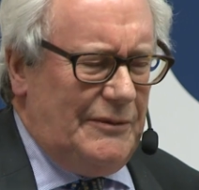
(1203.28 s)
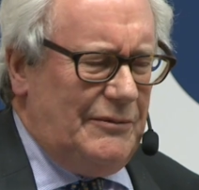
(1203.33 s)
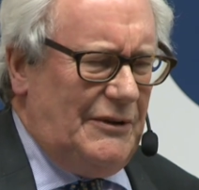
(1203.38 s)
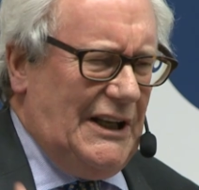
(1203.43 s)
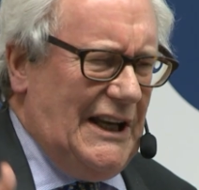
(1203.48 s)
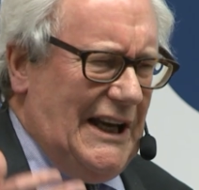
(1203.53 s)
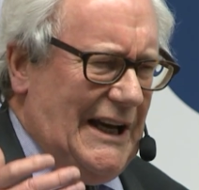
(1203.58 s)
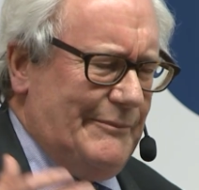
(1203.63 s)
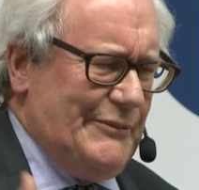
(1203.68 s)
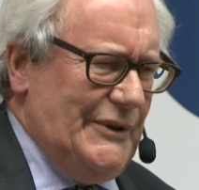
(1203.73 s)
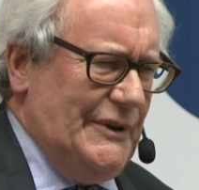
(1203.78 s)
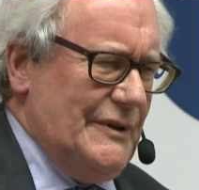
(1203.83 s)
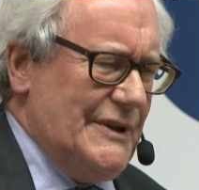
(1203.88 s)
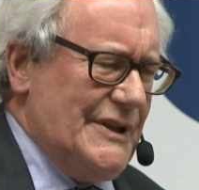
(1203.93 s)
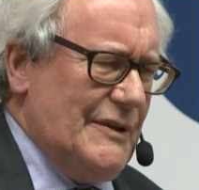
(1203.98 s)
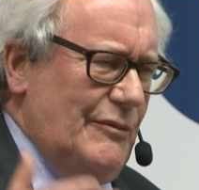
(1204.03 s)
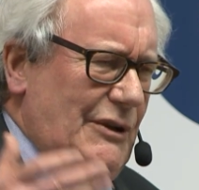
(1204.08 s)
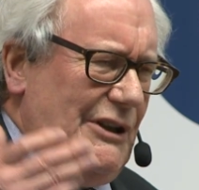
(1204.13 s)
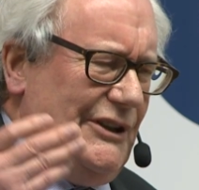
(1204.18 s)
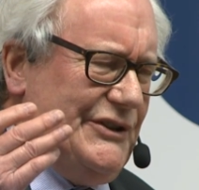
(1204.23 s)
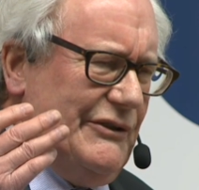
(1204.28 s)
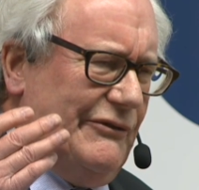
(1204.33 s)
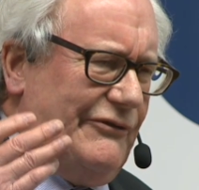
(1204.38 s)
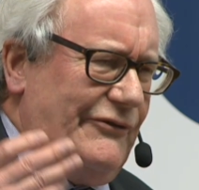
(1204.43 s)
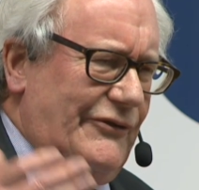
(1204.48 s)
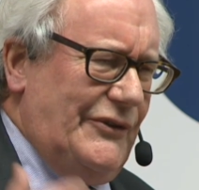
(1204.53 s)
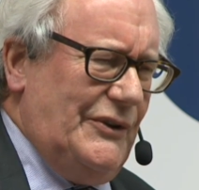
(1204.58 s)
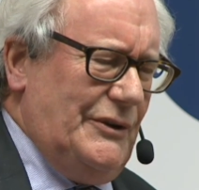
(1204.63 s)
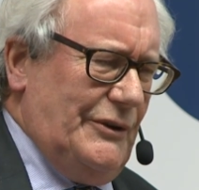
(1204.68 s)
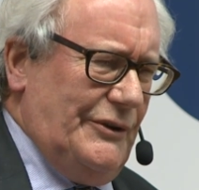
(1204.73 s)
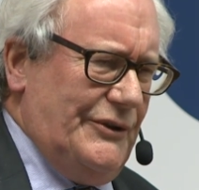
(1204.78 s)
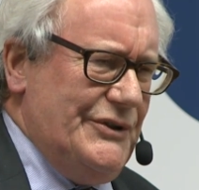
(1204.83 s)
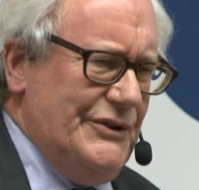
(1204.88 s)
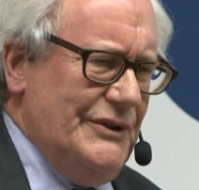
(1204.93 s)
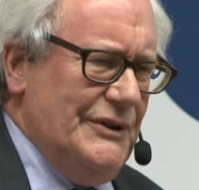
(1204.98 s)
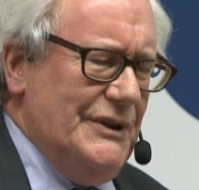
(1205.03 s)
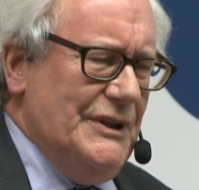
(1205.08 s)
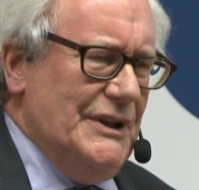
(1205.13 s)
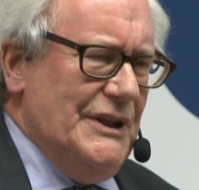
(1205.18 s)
that will happen is it will default